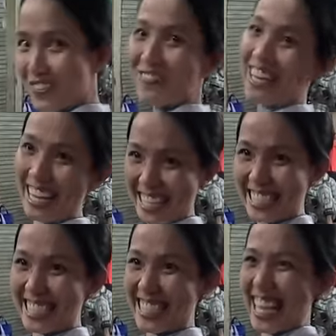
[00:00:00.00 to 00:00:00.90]
like that.
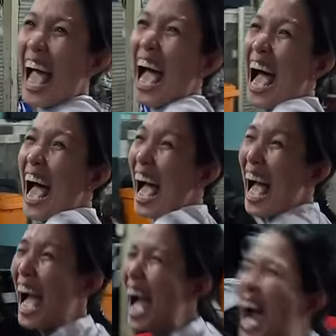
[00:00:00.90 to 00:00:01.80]
Yeah. Oh,
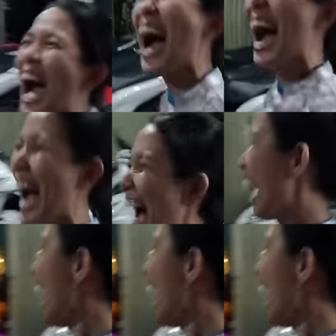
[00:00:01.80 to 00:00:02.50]
looking very elegant.